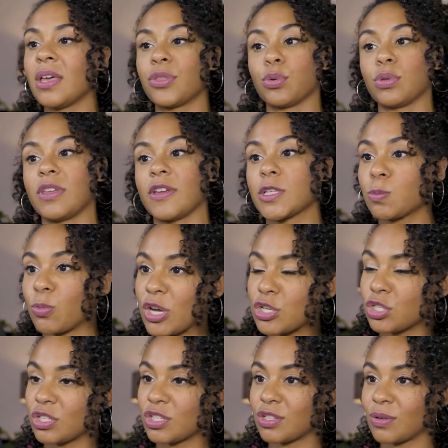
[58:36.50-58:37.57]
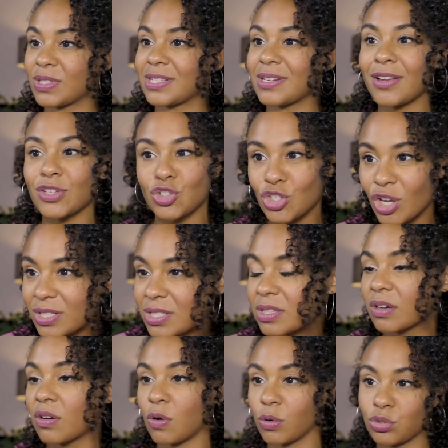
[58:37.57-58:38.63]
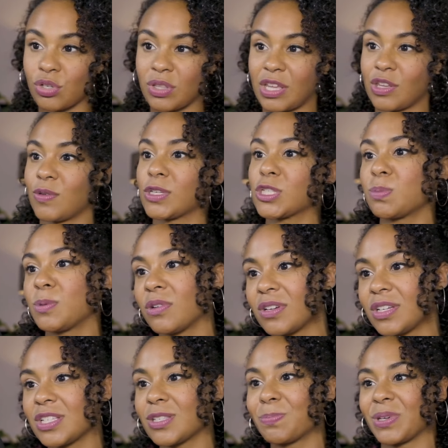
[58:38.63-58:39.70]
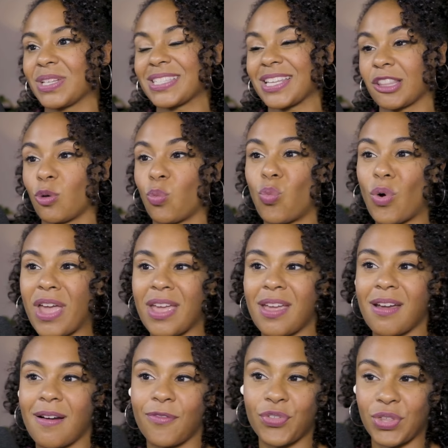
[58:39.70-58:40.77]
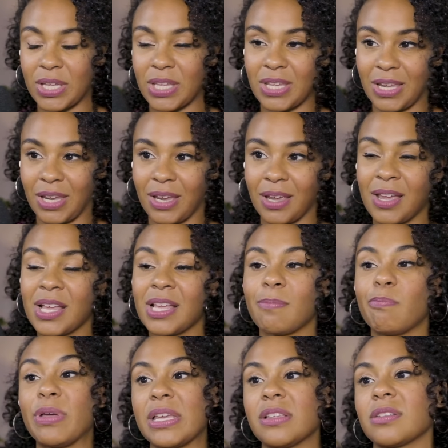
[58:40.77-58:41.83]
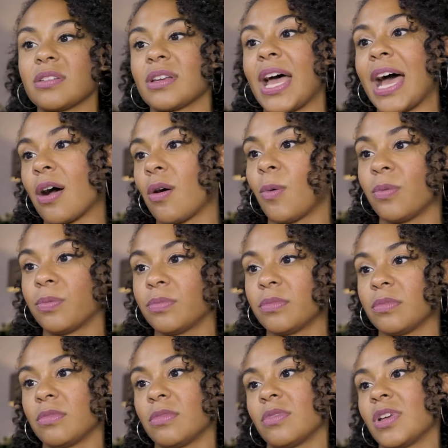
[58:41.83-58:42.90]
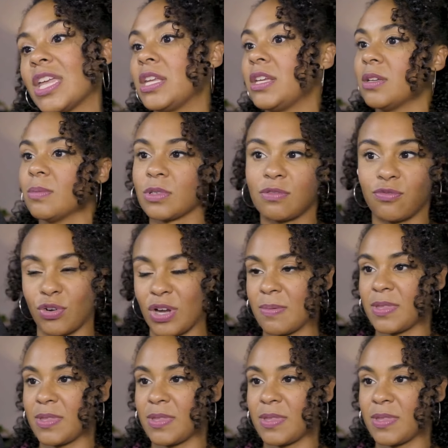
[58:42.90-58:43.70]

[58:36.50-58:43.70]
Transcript: through the expression. So it's not just the culture that you experience, but it's like the way of thinking yes. based on how idioms frame